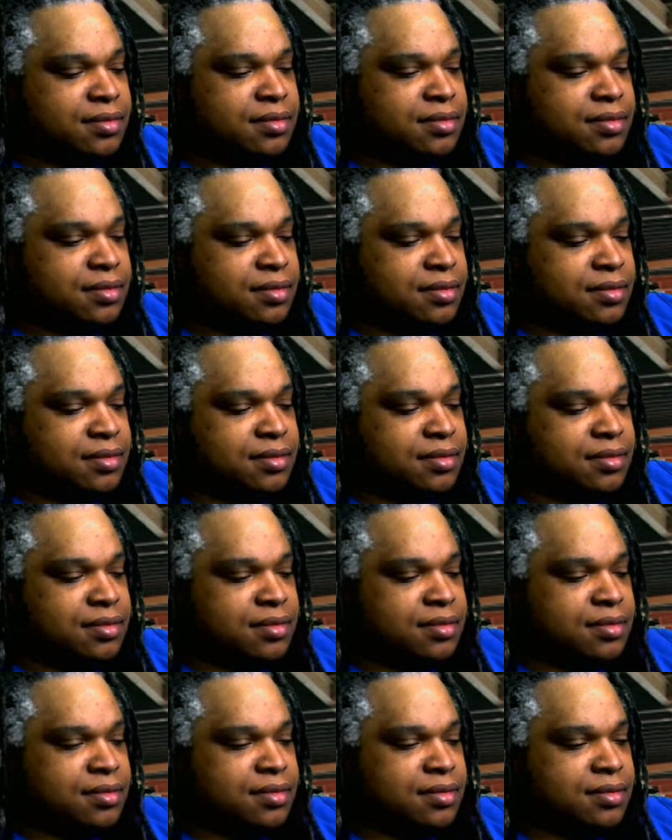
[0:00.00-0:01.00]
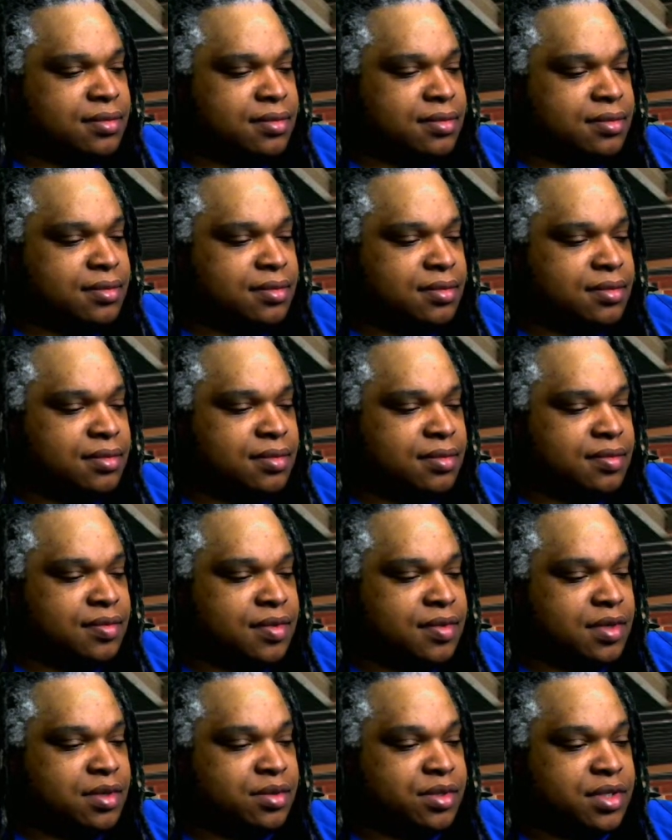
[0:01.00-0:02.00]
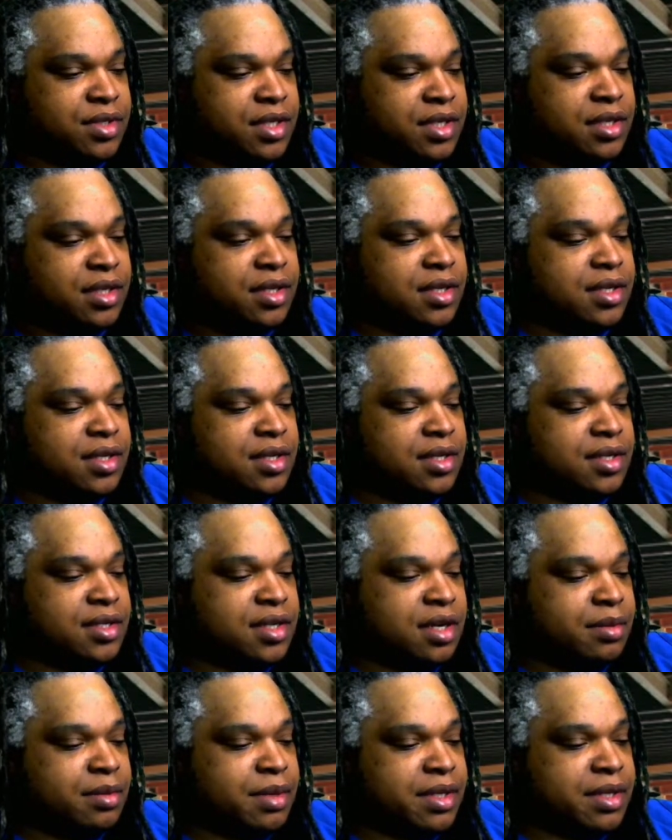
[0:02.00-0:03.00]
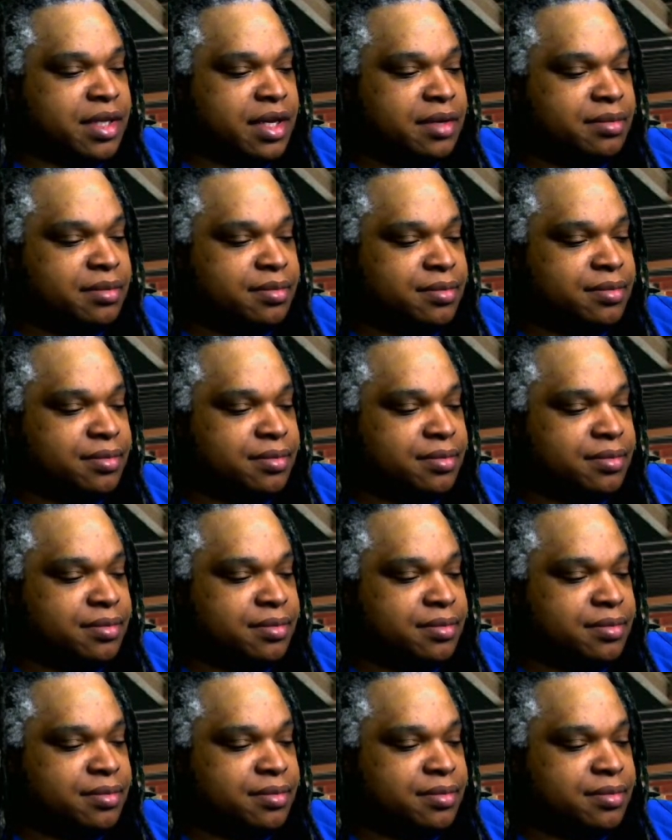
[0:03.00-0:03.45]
the oh shit, sorry about that.